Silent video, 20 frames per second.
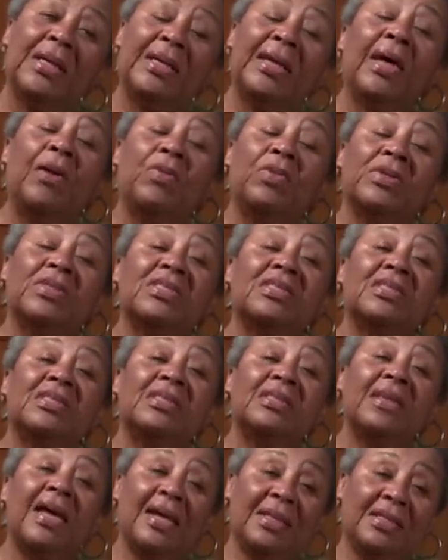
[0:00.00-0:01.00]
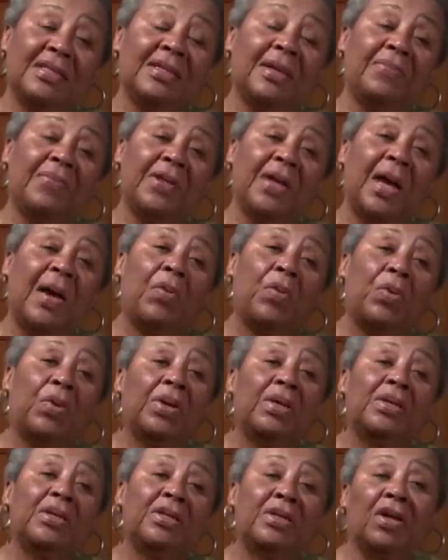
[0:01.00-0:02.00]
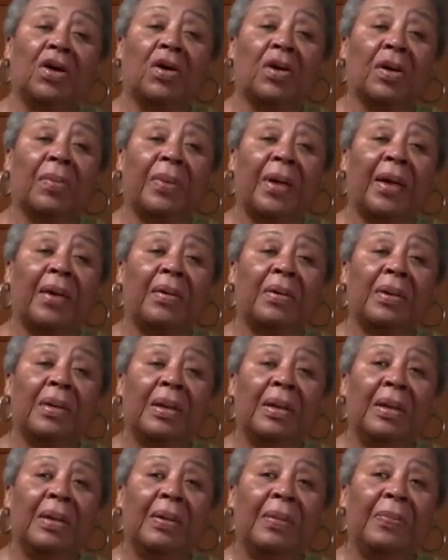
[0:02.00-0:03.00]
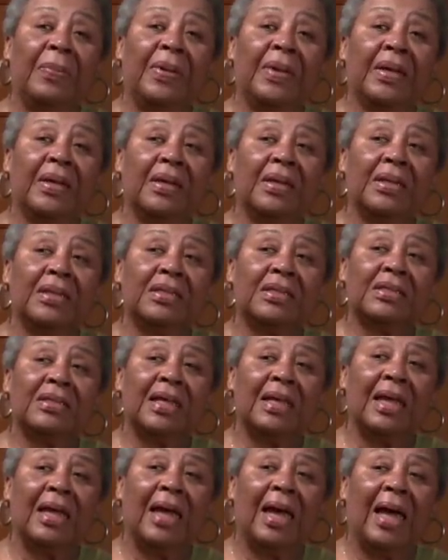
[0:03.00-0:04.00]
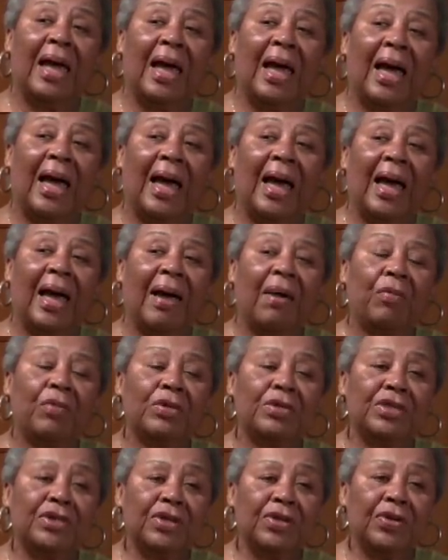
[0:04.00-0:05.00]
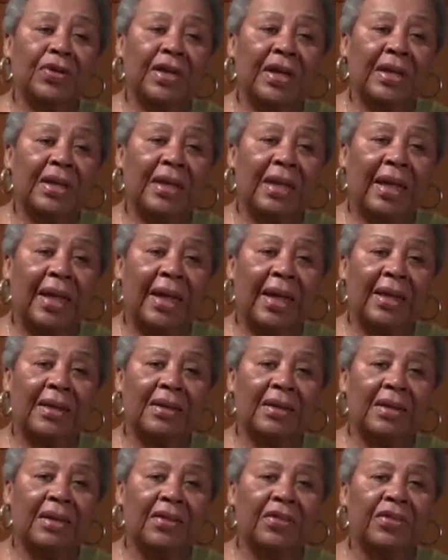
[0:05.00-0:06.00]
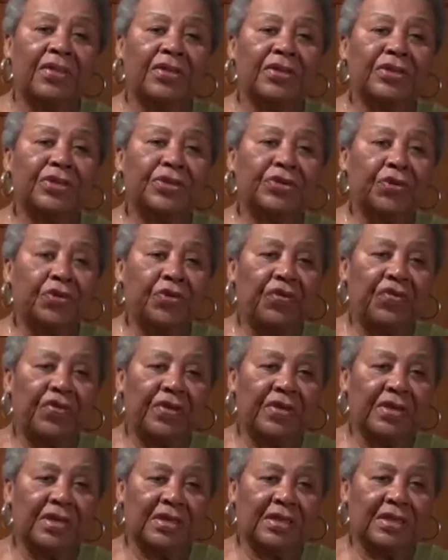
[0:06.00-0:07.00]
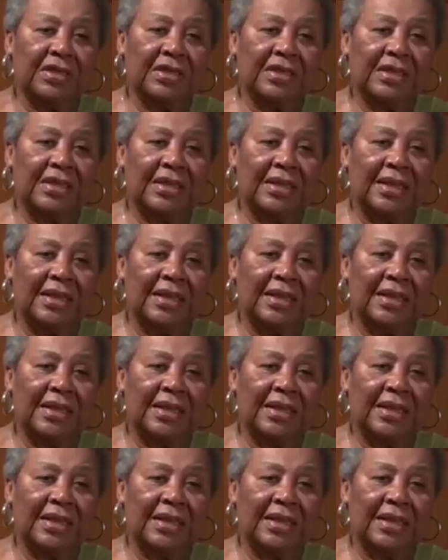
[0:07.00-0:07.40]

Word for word: that was not something I wanted to talk about because I was looking at the surface